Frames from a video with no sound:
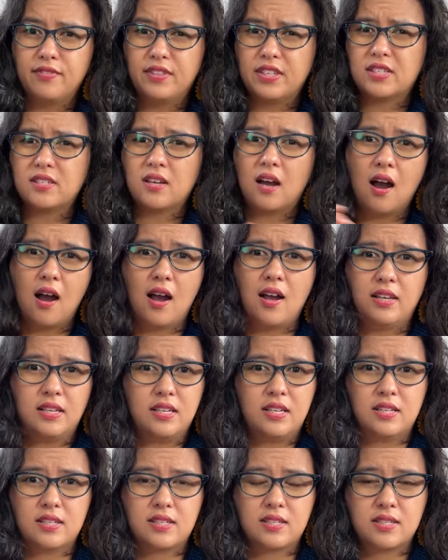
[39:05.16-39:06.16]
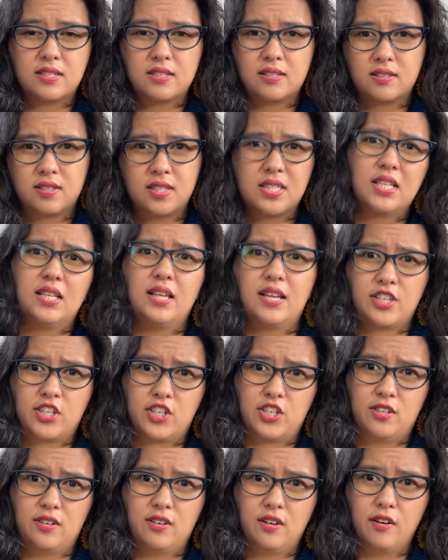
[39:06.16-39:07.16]
the tiniest
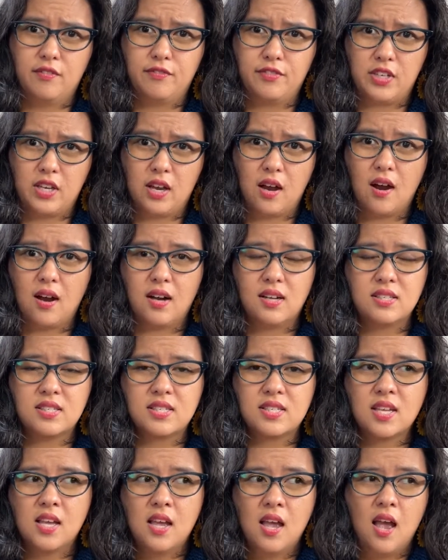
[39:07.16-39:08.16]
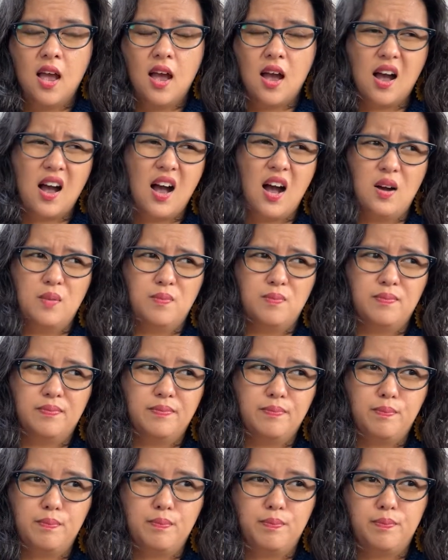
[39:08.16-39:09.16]
selection of yarns,
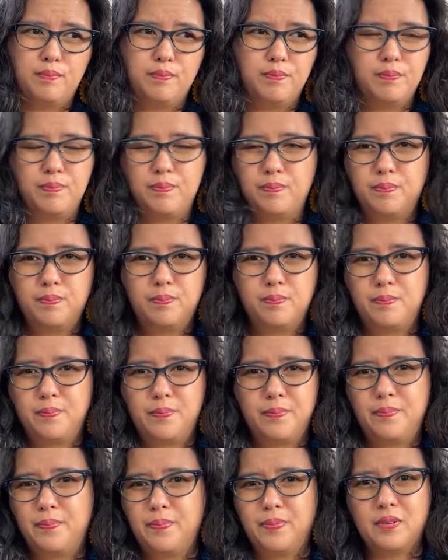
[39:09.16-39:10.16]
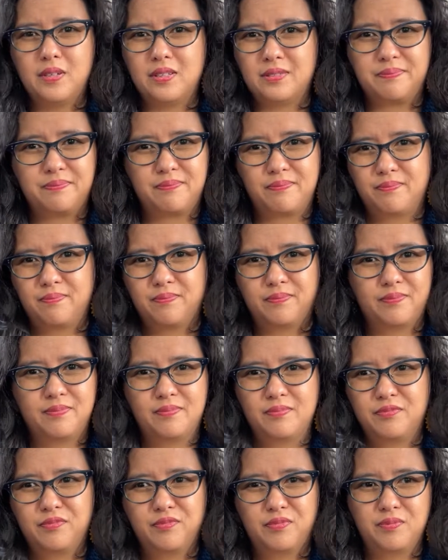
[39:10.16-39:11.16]
but
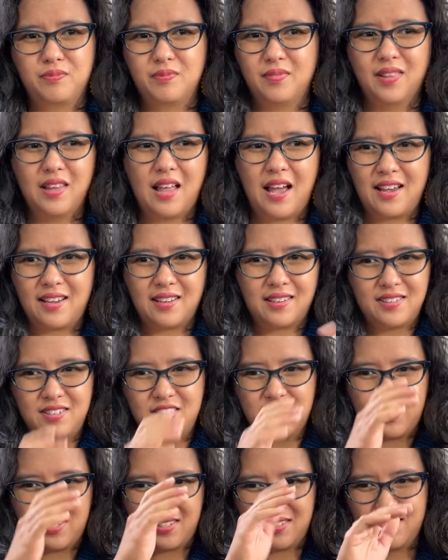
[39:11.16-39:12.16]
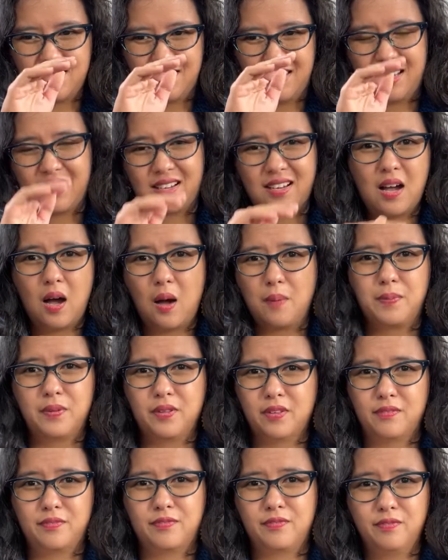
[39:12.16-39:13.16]
like just a couple
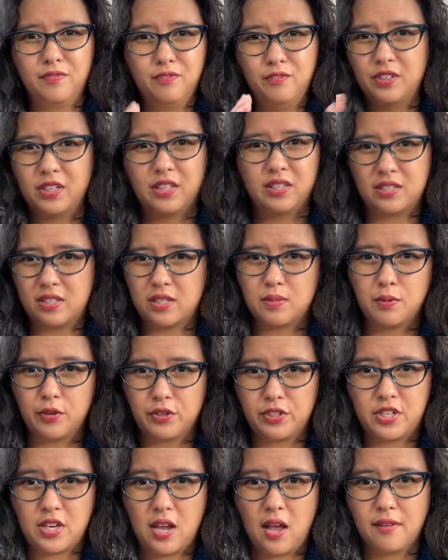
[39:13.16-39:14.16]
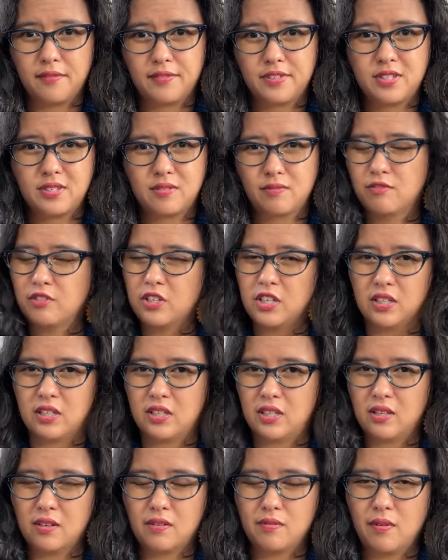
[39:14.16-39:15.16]
of really small shelves, really.
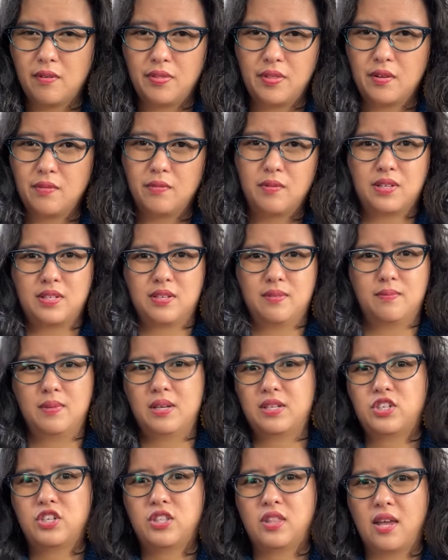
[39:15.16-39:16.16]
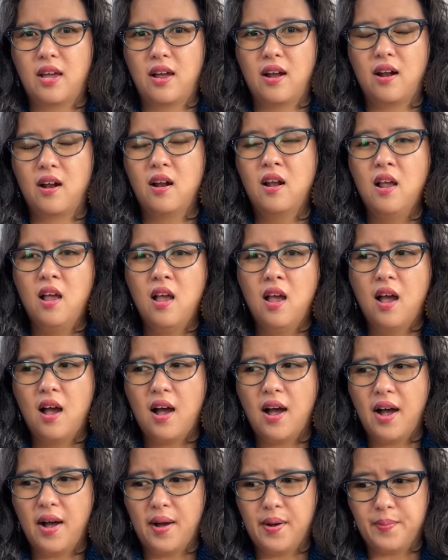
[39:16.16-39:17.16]
There wasn't much there.
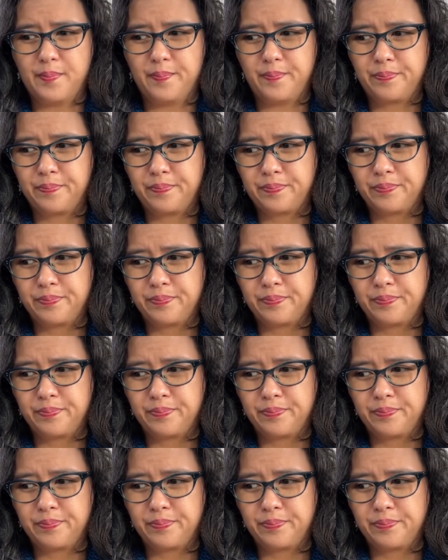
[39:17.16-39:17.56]
And